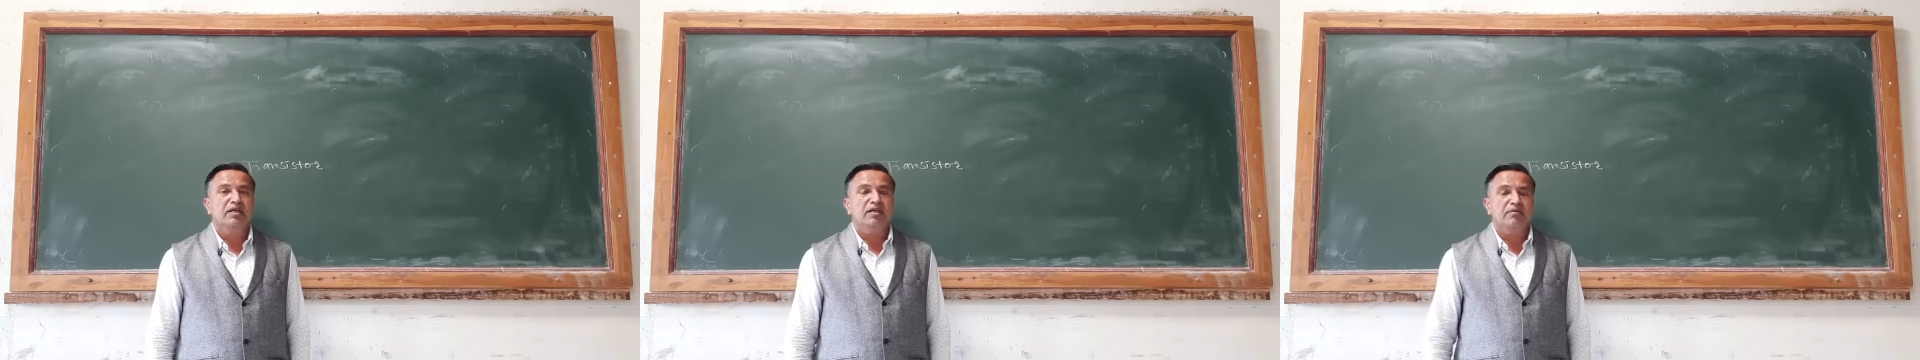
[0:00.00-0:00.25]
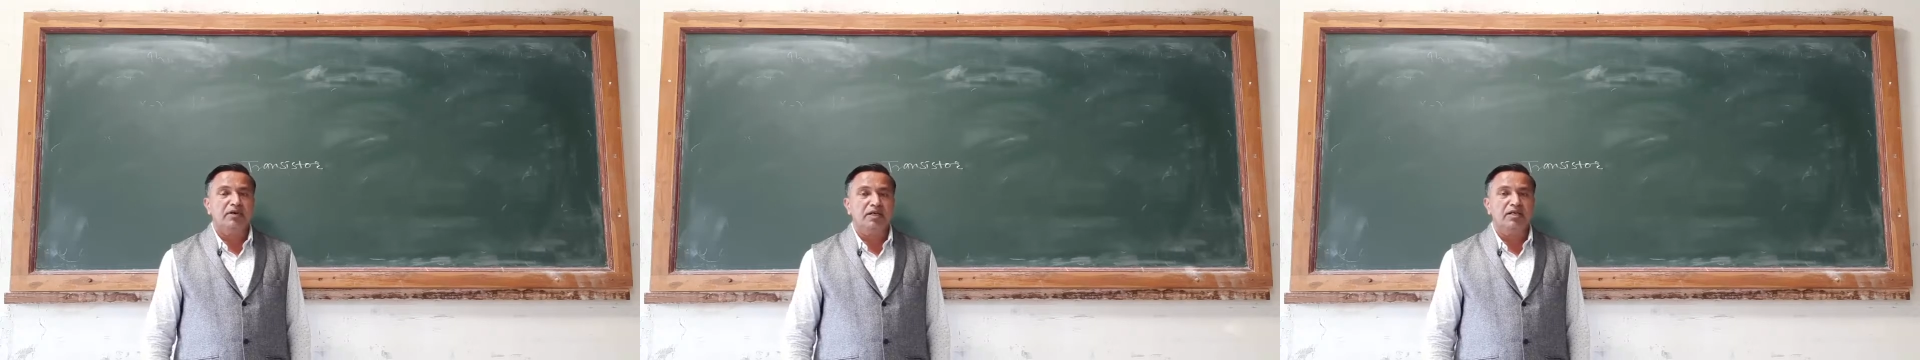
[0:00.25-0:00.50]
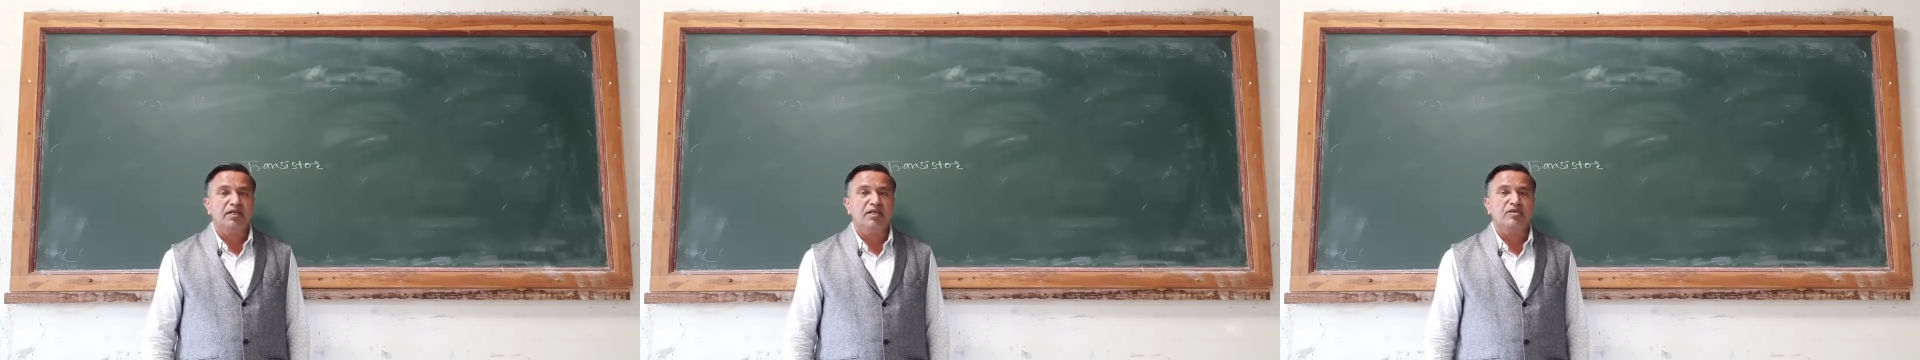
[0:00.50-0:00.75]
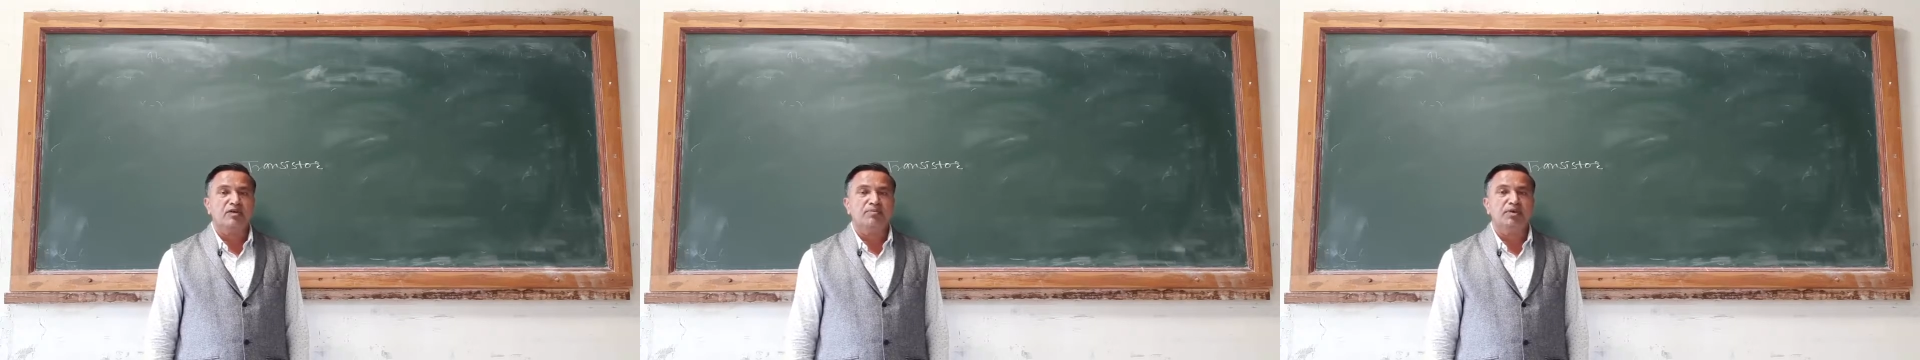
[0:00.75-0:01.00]
While in
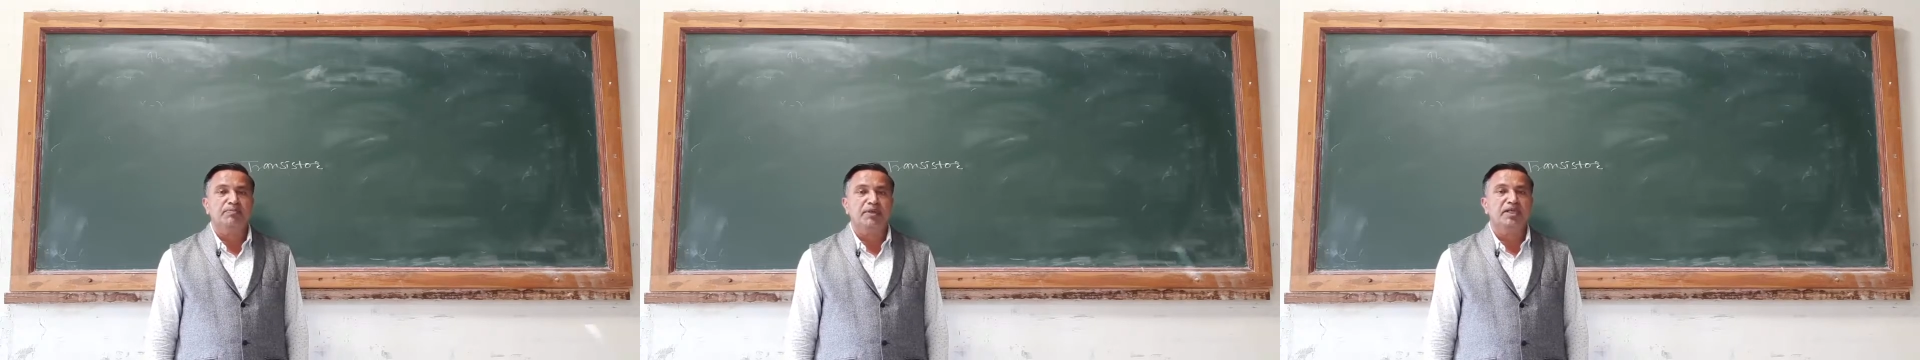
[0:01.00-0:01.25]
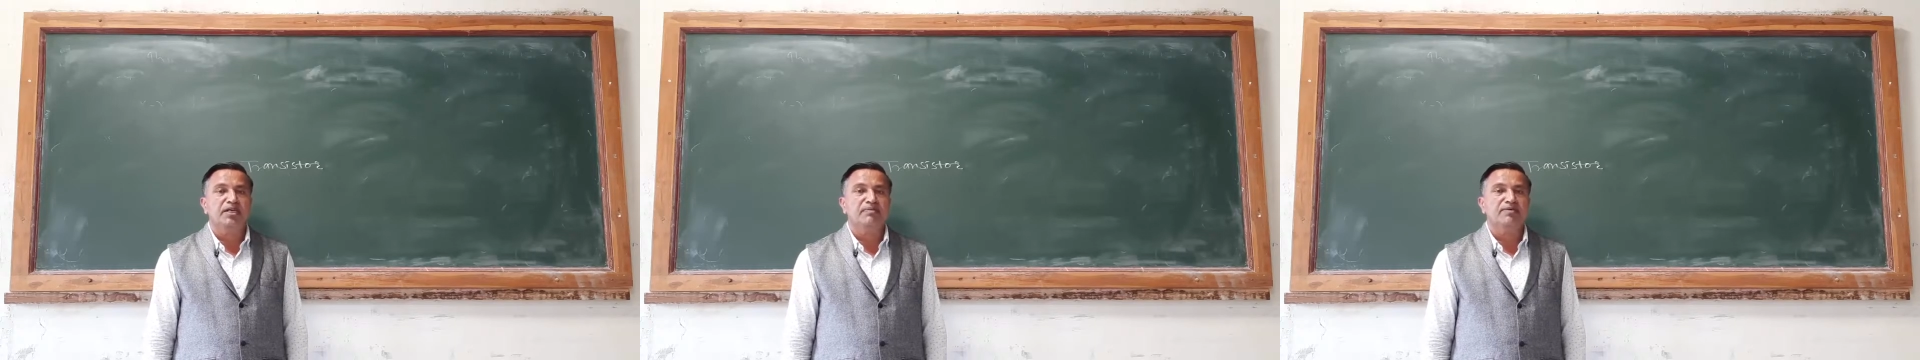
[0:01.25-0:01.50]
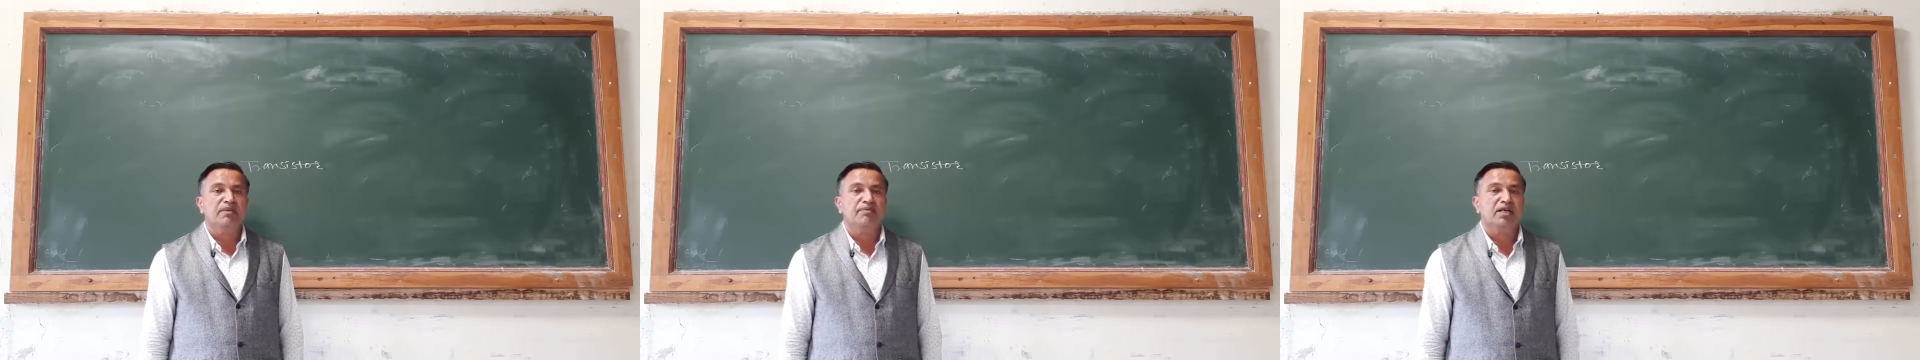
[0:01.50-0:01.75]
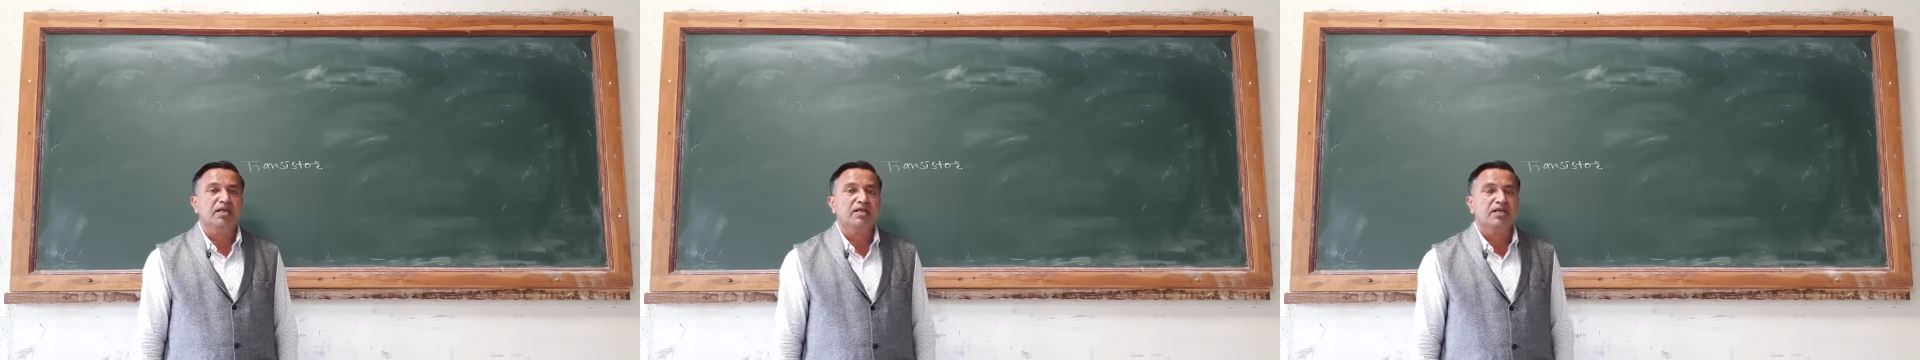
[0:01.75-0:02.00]
case of the P-type
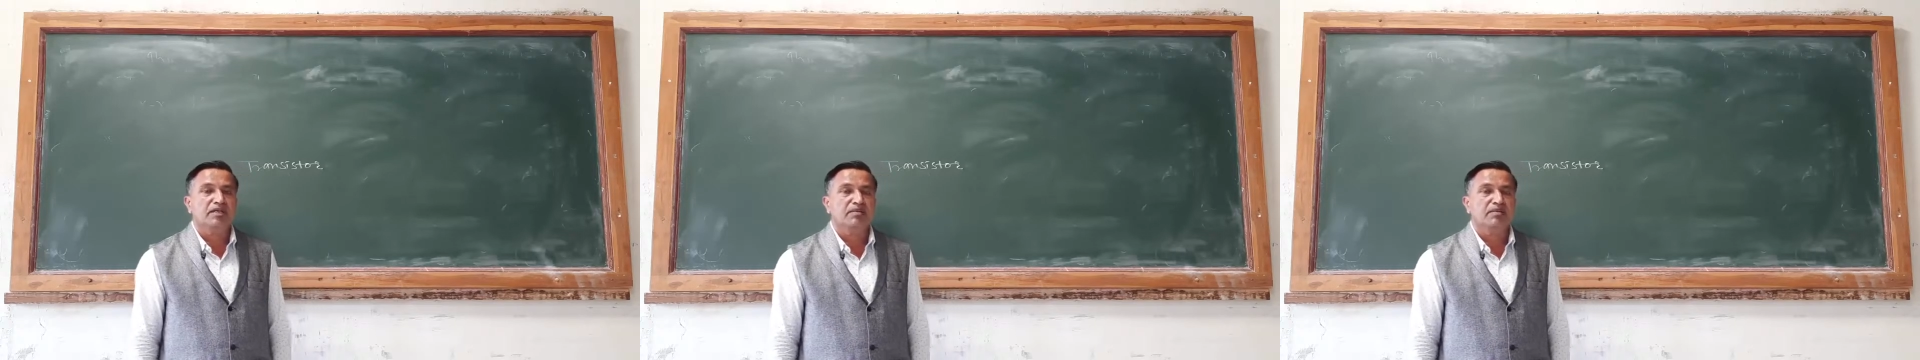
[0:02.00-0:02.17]
semiconductor